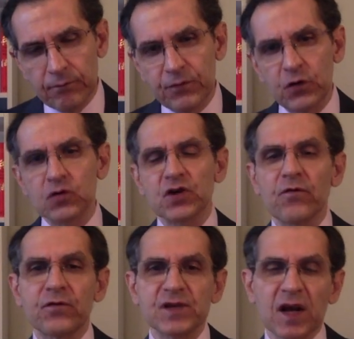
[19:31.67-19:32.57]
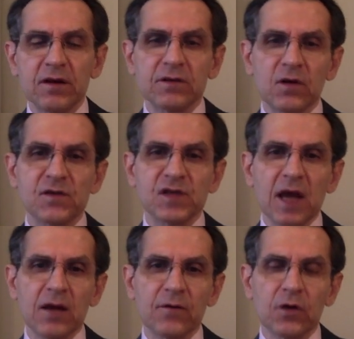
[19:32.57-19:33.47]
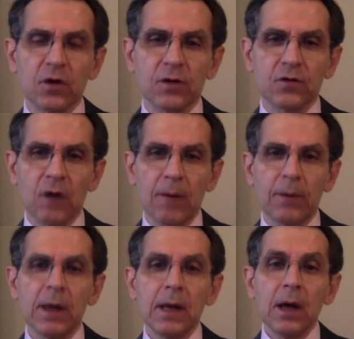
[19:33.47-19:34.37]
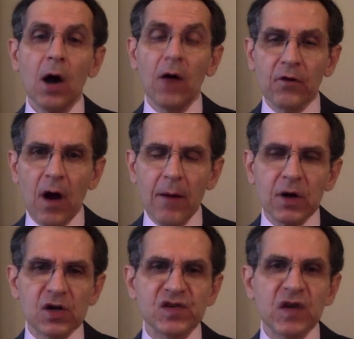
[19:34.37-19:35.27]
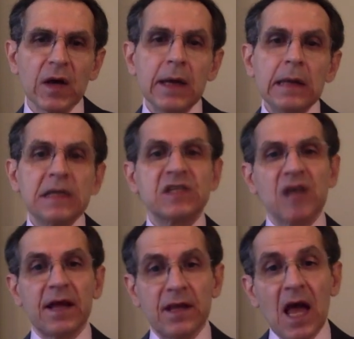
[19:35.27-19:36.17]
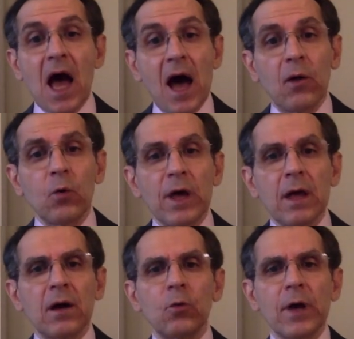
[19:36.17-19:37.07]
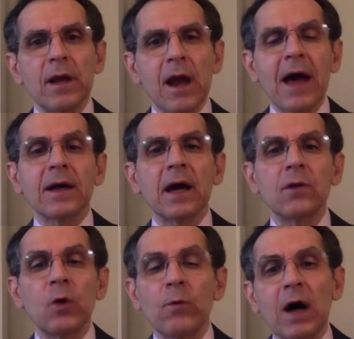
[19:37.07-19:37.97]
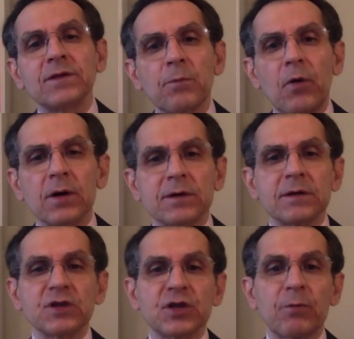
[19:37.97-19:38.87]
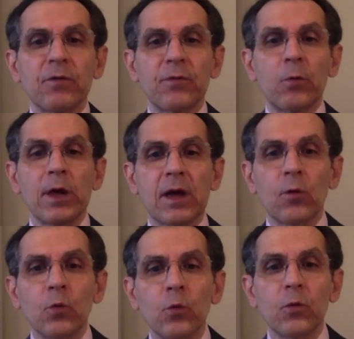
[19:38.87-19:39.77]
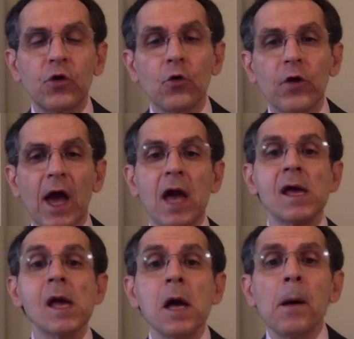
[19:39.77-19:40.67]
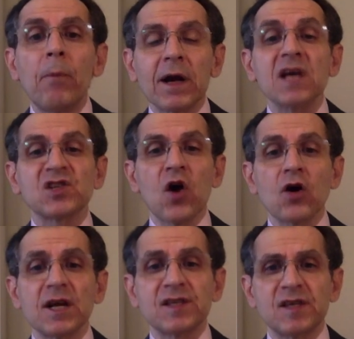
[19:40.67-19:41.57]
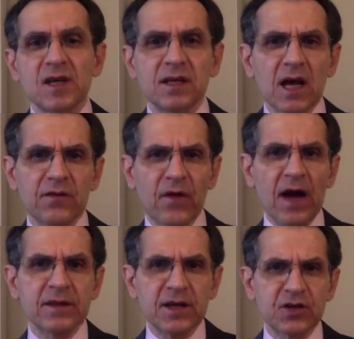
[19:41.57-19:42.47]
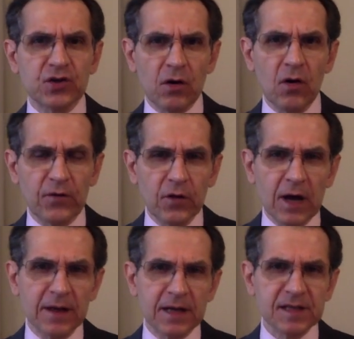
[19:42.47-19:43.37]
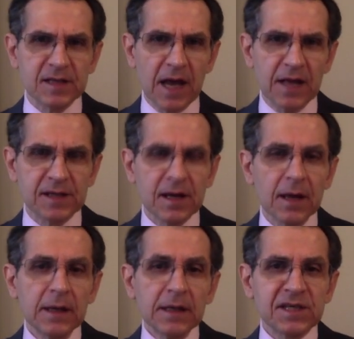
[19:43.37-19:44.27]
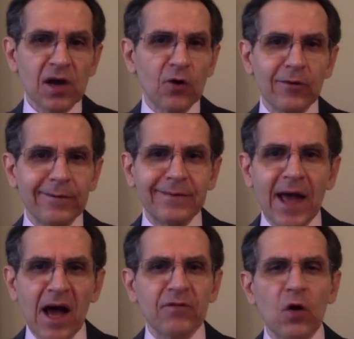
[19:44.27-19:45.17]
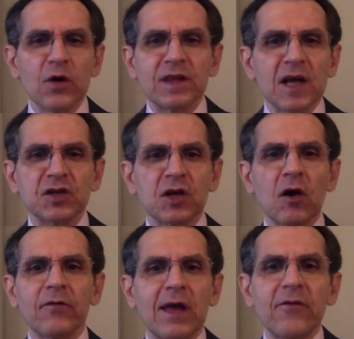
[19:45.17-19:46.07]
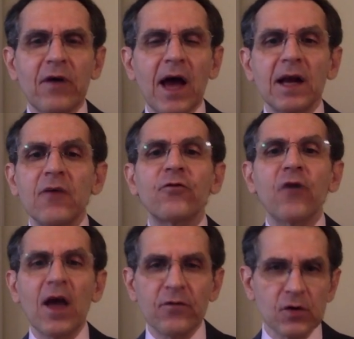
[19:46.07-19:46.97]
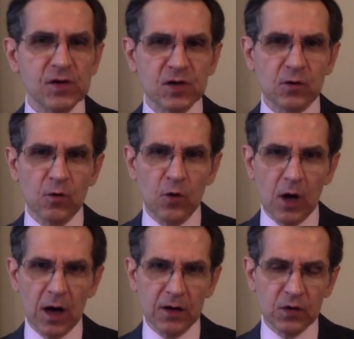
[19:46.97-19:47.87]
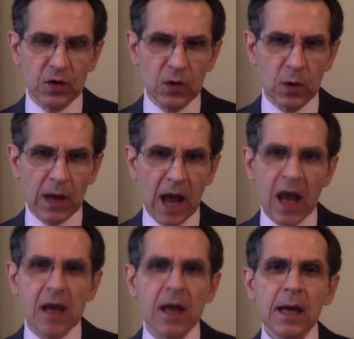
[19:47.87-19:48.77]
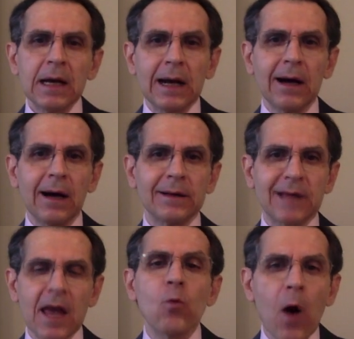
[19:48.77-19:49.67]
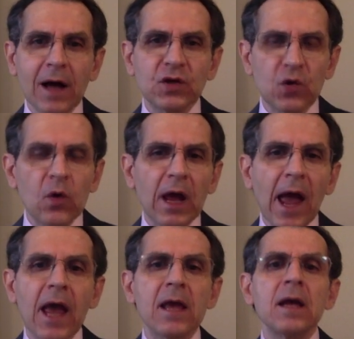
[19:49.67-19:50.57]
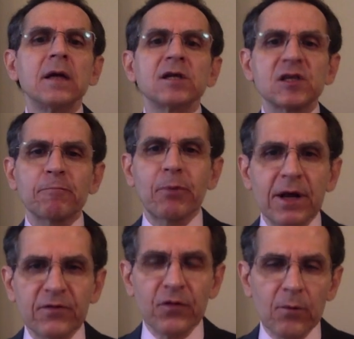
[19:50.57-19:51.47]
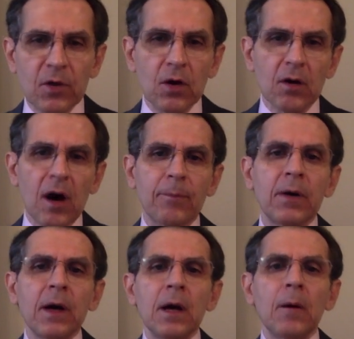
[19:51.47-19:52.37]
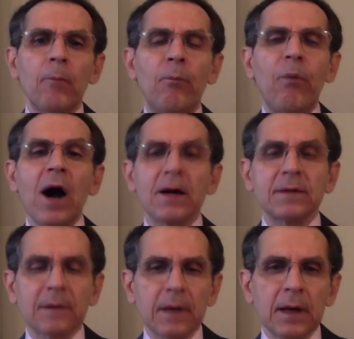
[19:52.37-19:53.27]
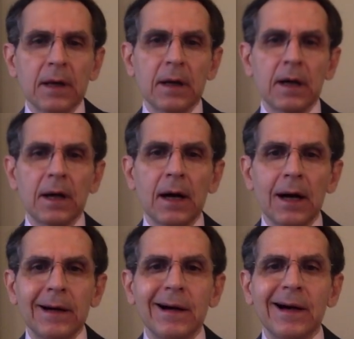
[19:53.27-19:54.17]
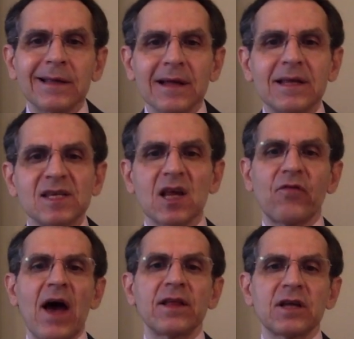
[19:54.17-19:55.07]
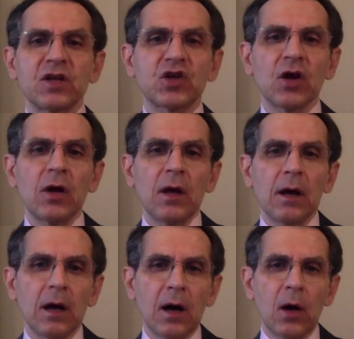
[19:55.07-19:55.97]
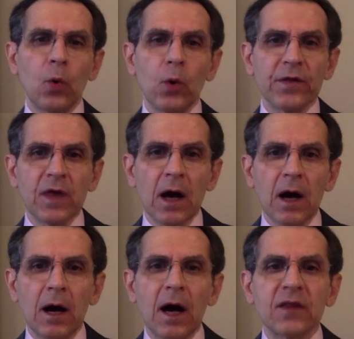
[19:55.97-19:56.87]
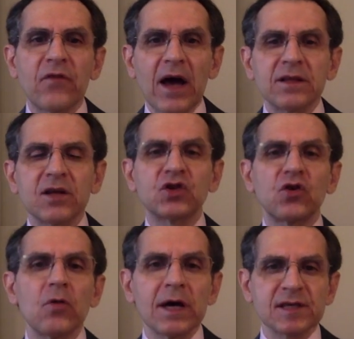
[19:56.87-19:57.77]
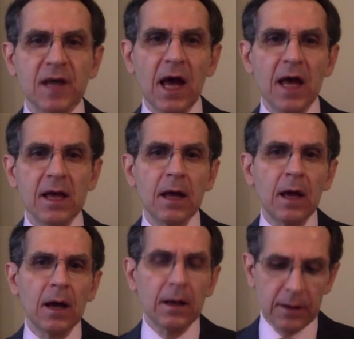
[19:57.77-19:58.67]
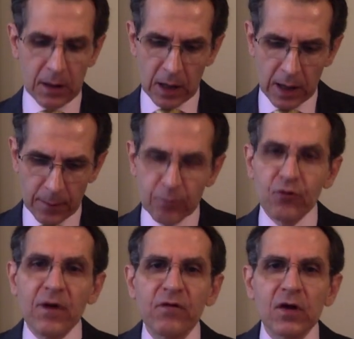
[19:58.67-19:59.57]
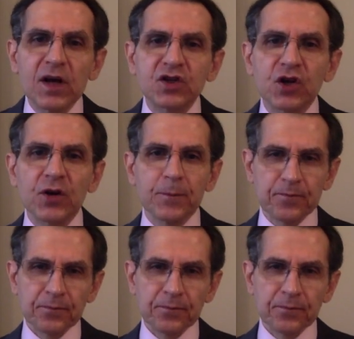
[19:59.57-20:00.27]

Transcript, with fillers: future Secretary of State of Donald Trump of Commerce, said, "Yeah, we we like and we want a partnership with UK, but as long as it's in the advantage of United States." So they have no intention of give any favors to uh, to UK. Uh, they want UK split from Europe, but uh, at a disadvantage uh, with uh, advantage USA uh, privilege